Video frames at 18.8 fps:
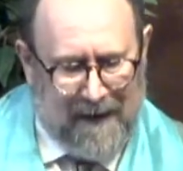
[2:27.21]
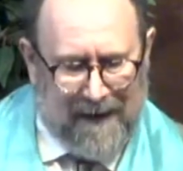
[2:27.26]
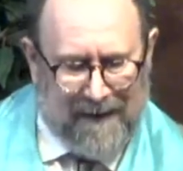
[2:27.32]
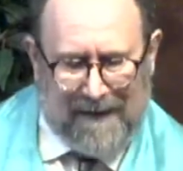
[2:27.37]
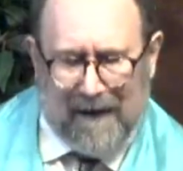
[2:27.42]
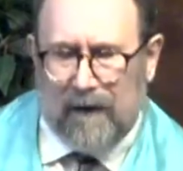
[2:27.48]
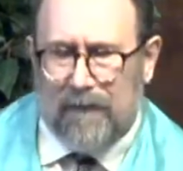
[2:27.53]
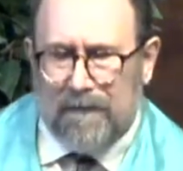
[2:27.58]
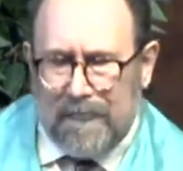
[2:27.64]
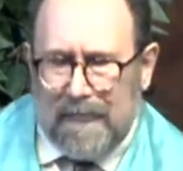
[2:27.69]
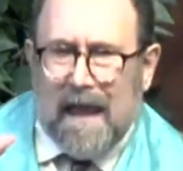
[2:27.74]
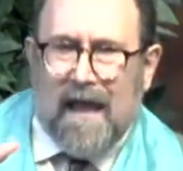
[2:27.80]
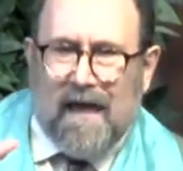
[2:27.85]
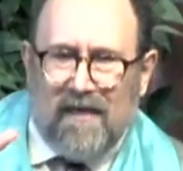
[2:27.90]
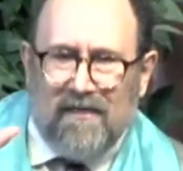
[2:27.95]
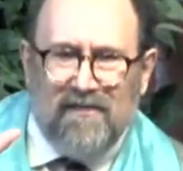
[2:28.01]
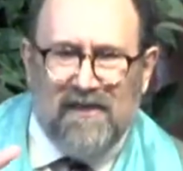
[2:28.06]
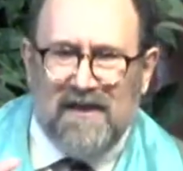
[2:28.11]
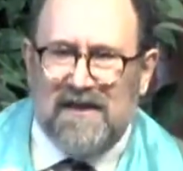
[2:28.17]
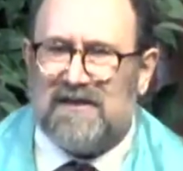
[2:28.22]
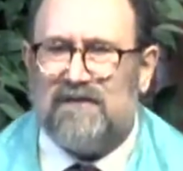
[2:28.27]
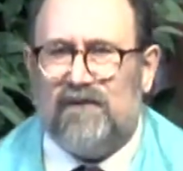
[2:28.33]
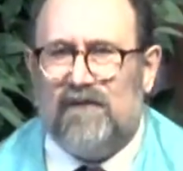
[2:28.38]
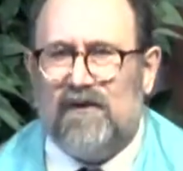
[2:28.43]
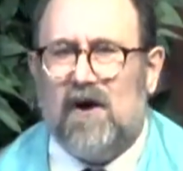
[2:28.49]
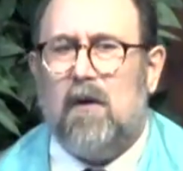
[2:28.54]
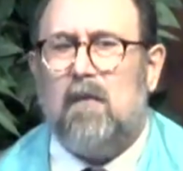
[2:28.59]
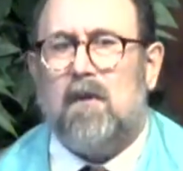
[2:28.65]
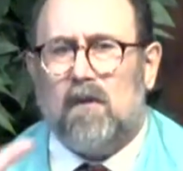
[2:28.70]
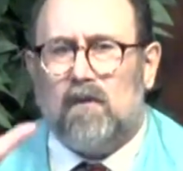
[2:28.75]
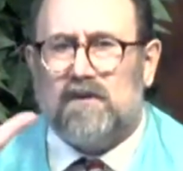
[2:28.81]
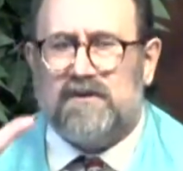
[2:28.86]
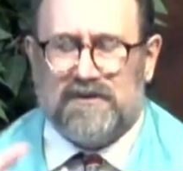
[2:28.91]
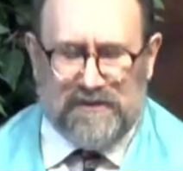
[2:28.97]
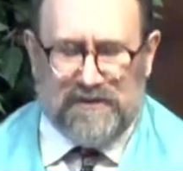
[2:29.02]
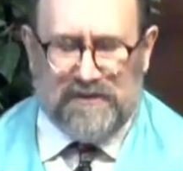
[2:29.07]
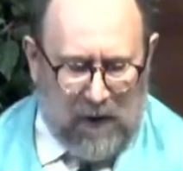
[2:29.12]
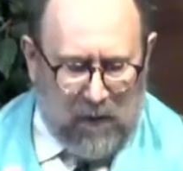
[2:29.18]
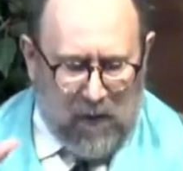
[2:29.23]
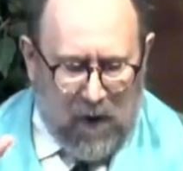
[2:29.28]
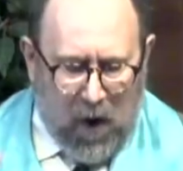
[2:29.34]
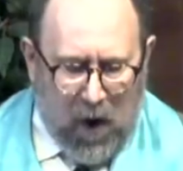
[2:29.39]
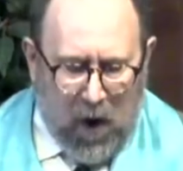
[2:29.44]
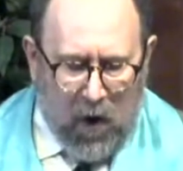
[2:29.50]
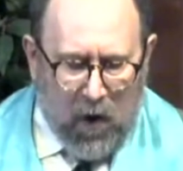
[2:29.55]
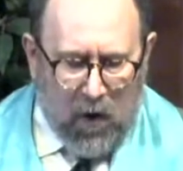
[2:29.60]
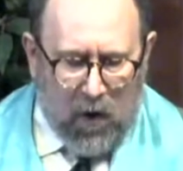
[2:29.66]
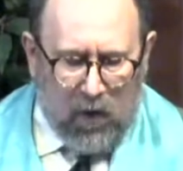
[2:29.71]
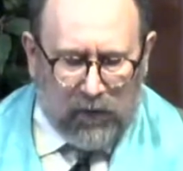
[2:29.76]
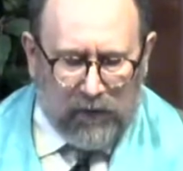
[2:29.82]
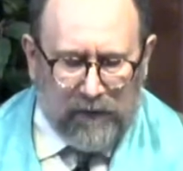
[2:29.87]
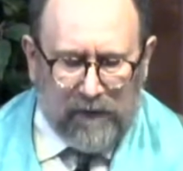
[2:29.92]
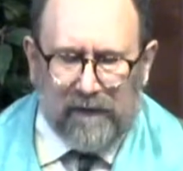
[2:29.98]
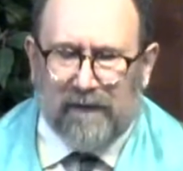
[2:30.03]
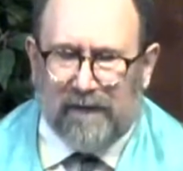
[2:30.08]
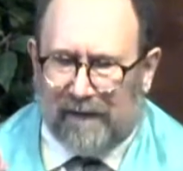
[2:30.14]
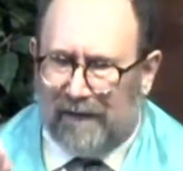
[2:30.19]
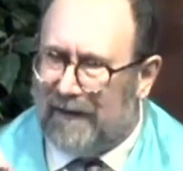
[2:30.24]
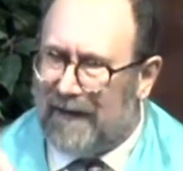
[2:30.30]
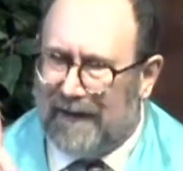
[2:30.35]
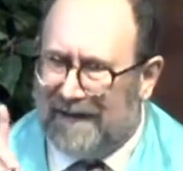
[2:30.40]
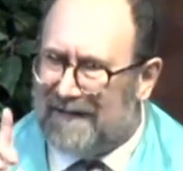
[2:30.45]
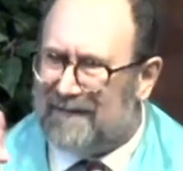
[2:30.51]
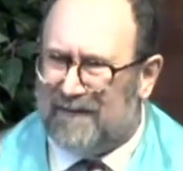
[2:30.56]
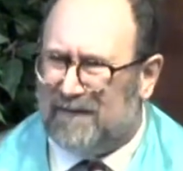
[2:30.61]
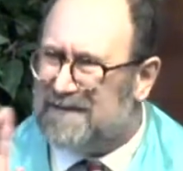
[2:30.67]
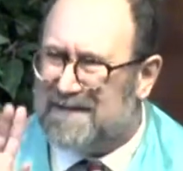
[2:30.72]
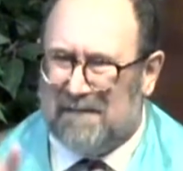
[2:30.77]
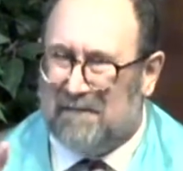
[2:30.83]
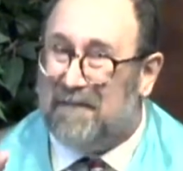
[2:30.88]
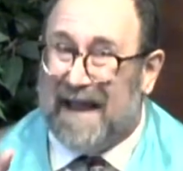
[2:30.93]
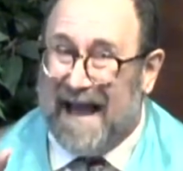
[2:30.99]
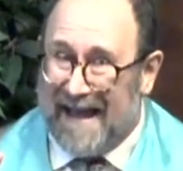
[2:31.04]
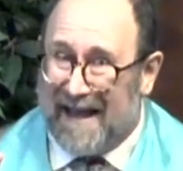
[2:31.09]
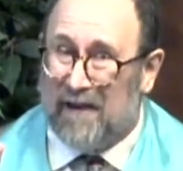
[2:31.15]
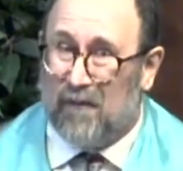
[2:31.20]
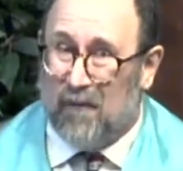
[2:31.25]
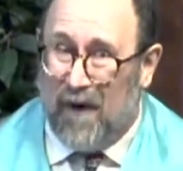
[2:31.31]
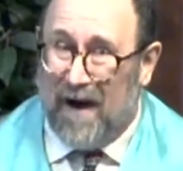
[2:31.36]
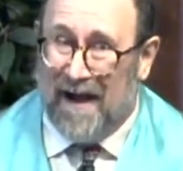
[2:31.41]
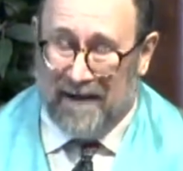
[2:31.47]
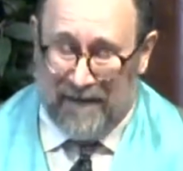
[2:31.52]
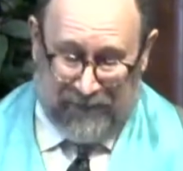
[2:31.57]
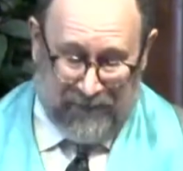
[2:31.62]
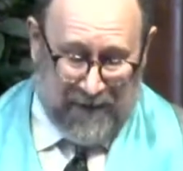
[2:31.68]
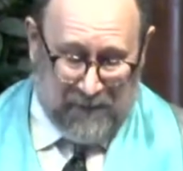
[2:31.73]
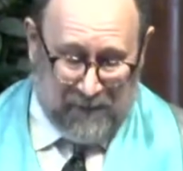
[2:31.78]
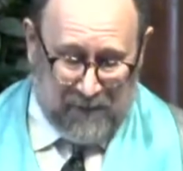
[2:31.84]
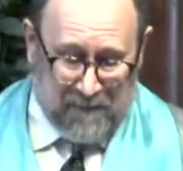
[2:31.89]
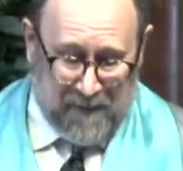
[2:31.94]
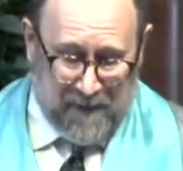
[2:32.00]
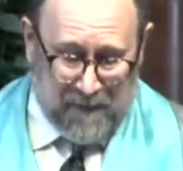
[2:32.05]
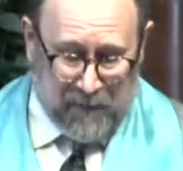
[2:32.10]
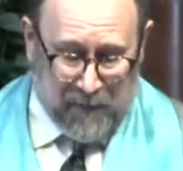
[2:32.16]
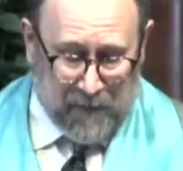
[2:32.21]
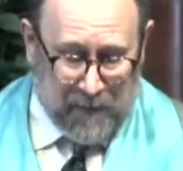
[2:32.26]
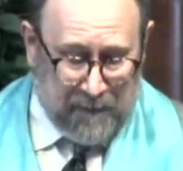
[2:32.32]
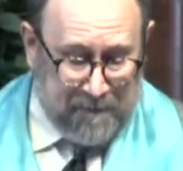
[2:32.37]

Now, this film was so old, and it was in black and white if I remember.